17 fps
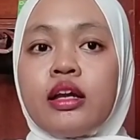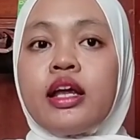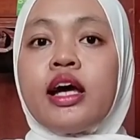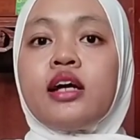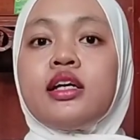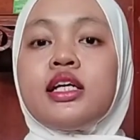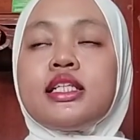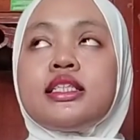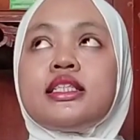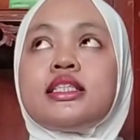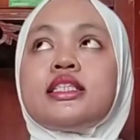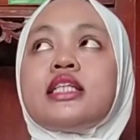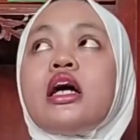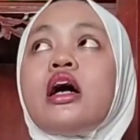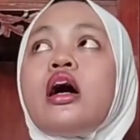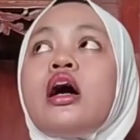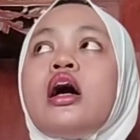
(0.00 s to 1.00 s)
There is
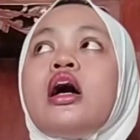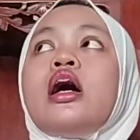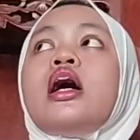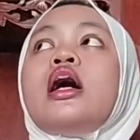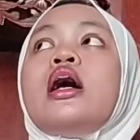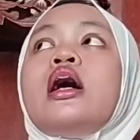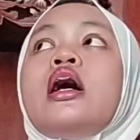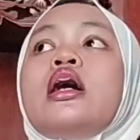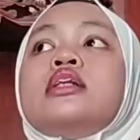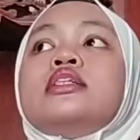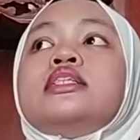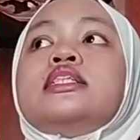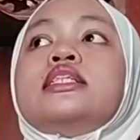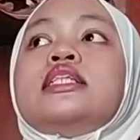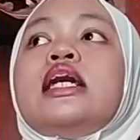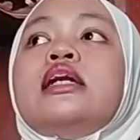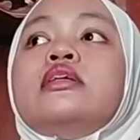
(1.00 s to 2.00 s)

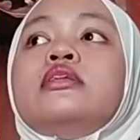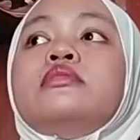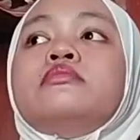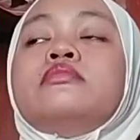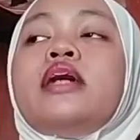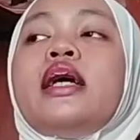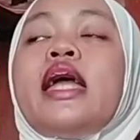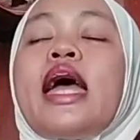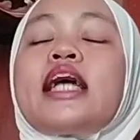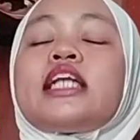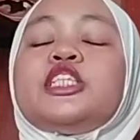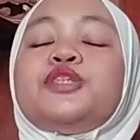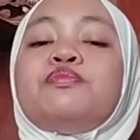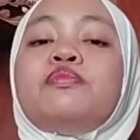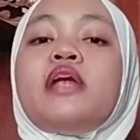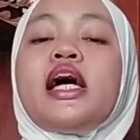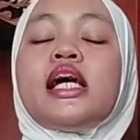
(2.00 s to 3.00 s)
some I
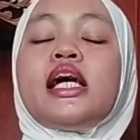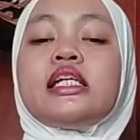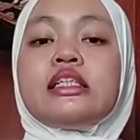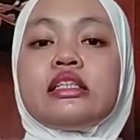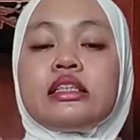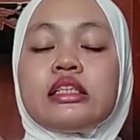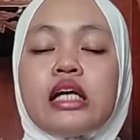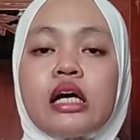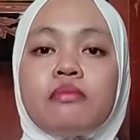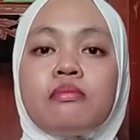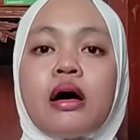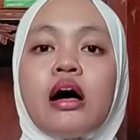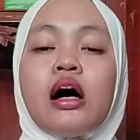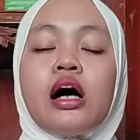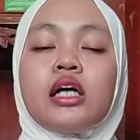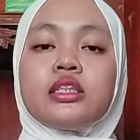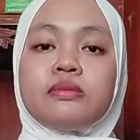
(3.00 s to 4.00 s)
explain
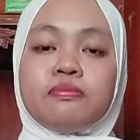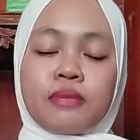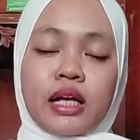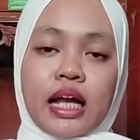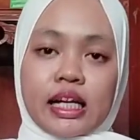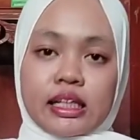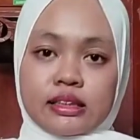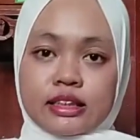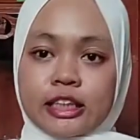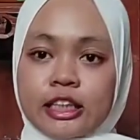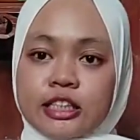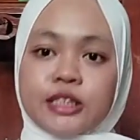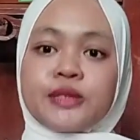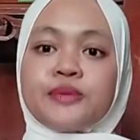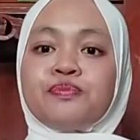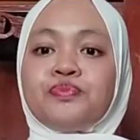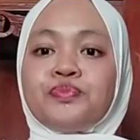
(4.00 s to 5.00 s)
about politeness.